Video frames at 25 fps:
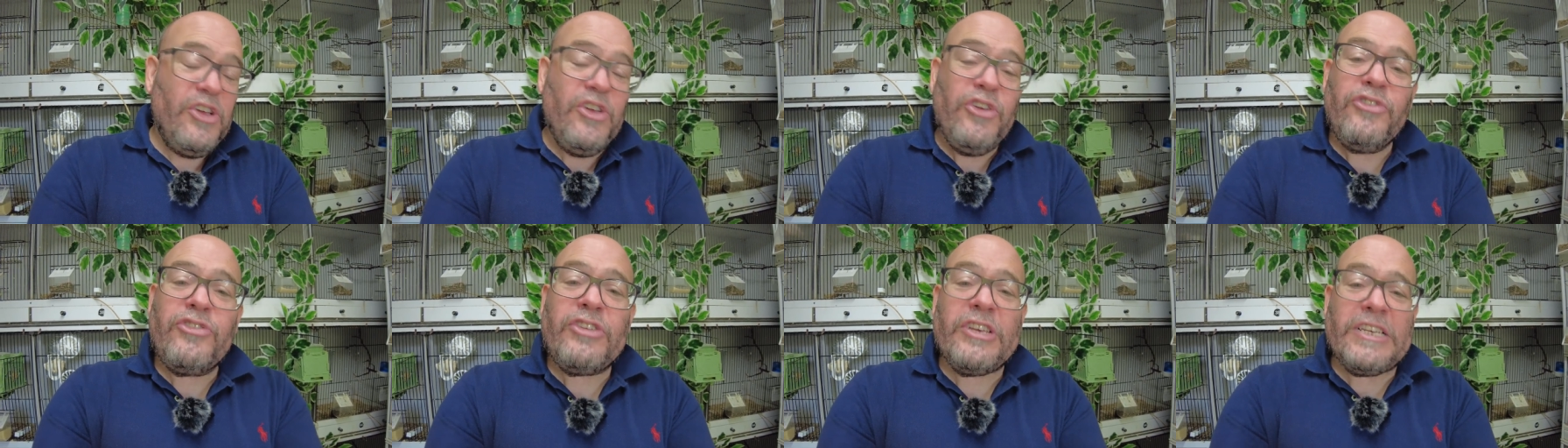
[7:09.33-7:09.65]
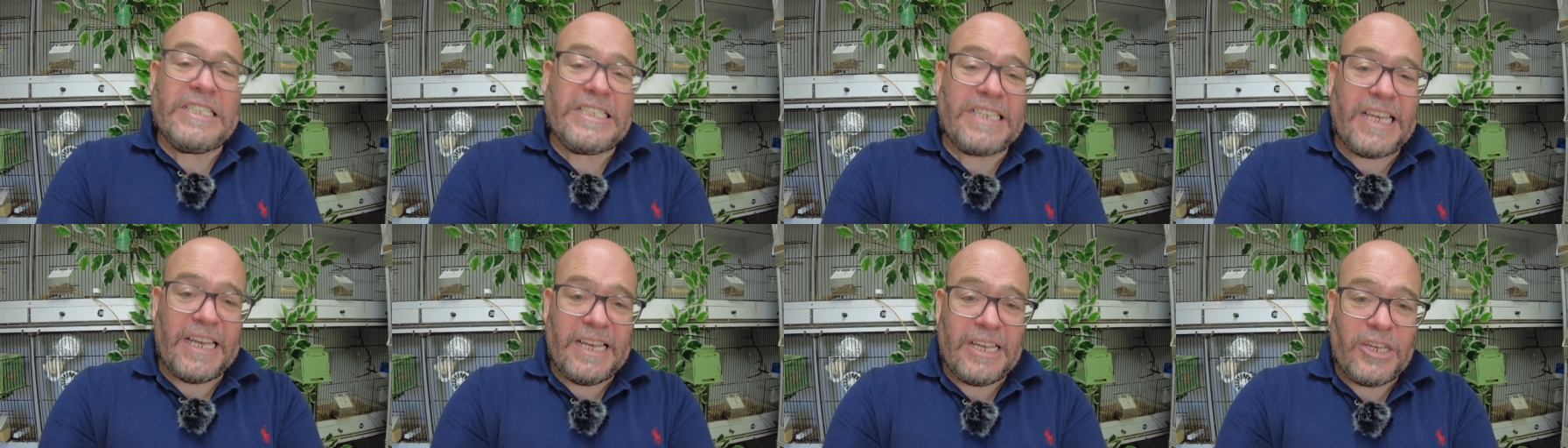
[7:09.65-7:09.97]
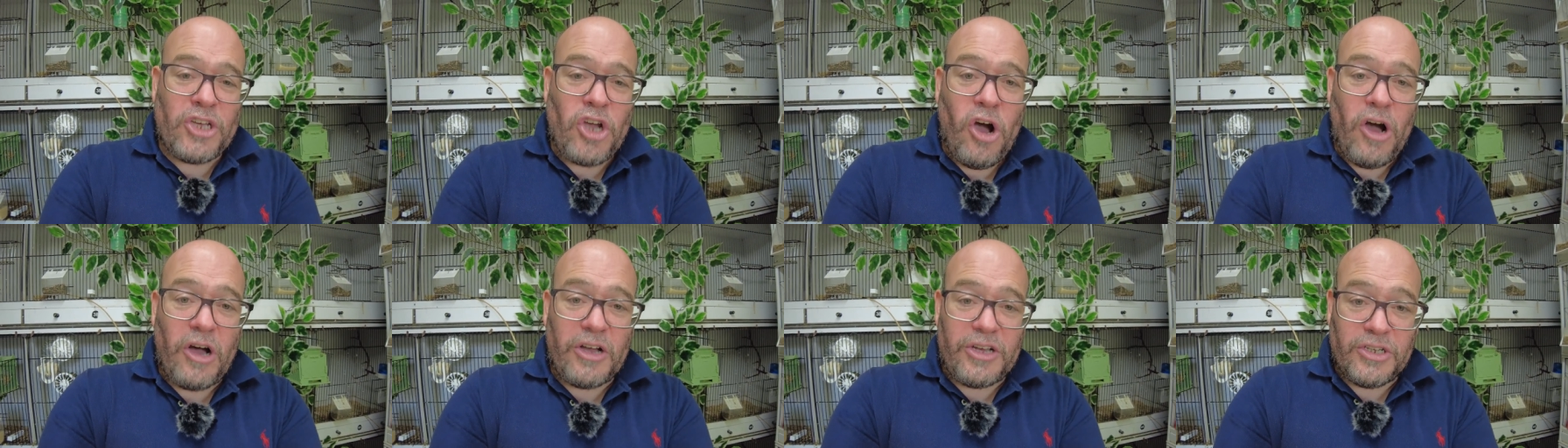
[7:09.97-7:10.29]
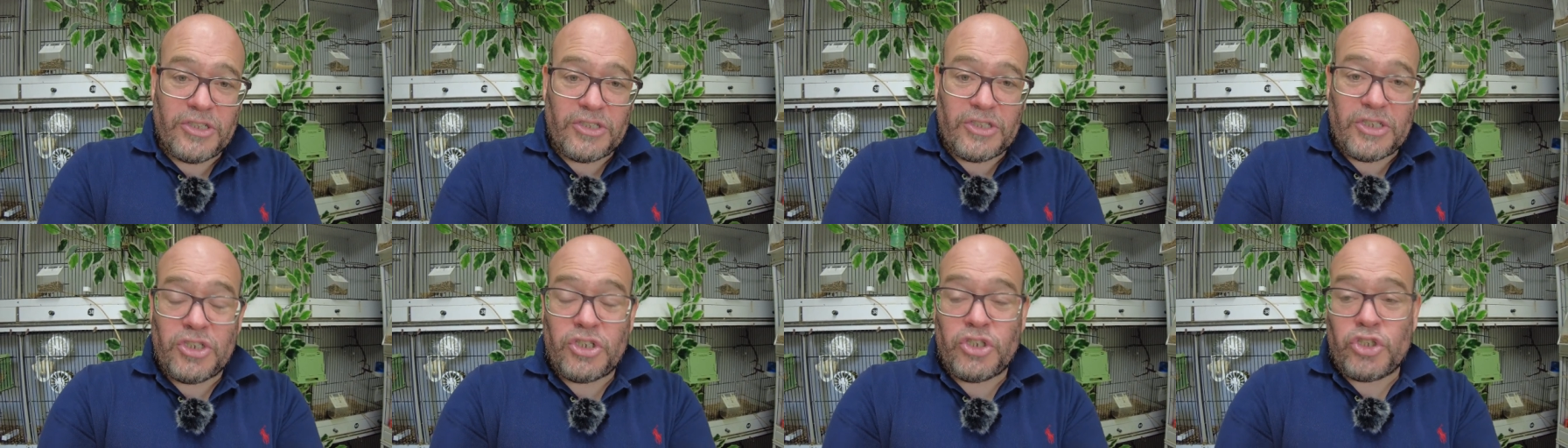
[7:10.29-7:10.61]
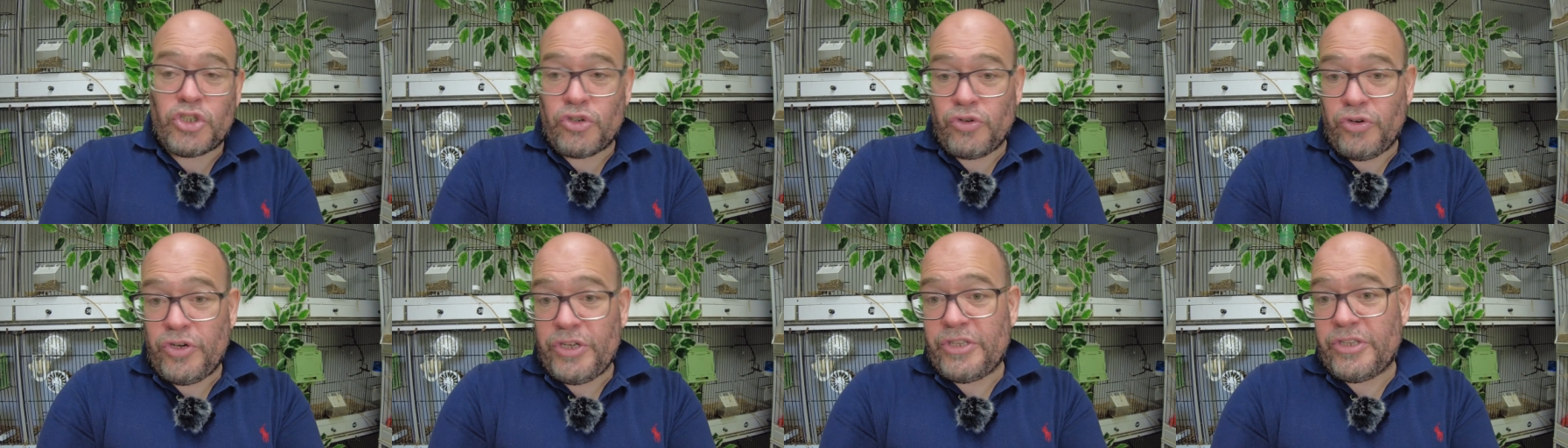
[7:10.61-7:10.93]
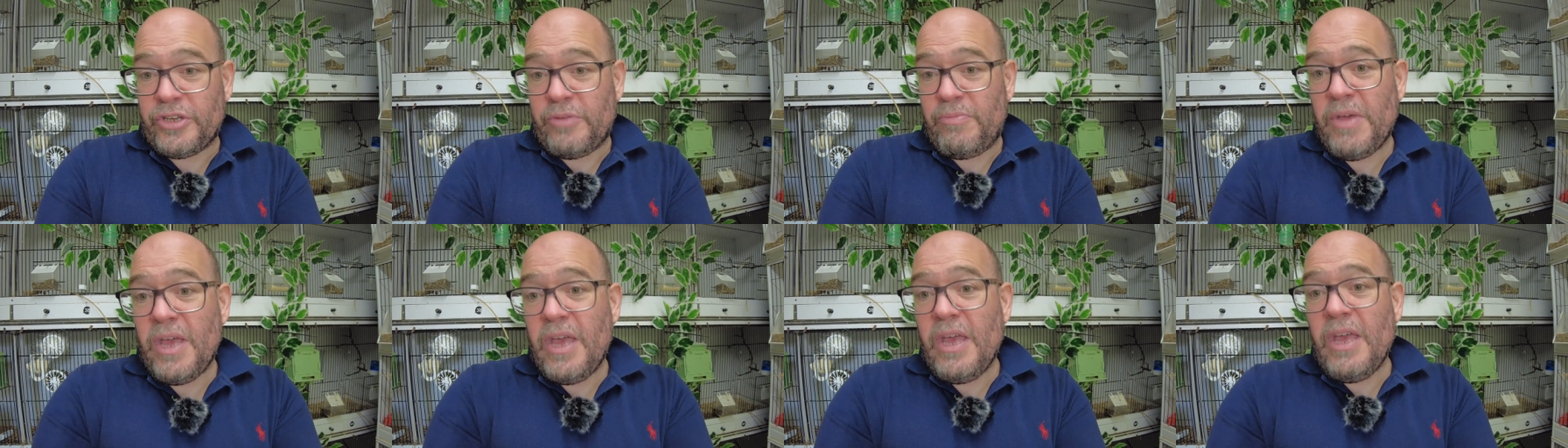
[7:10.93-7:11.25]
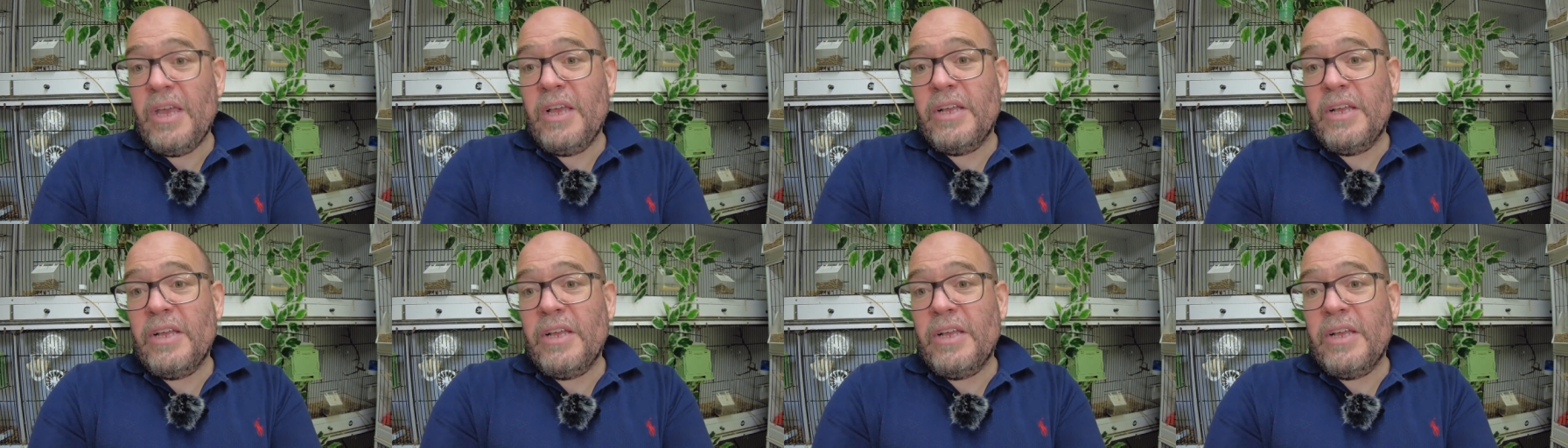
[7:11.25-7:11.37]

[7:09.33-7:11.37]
siskin cock had destroyed them.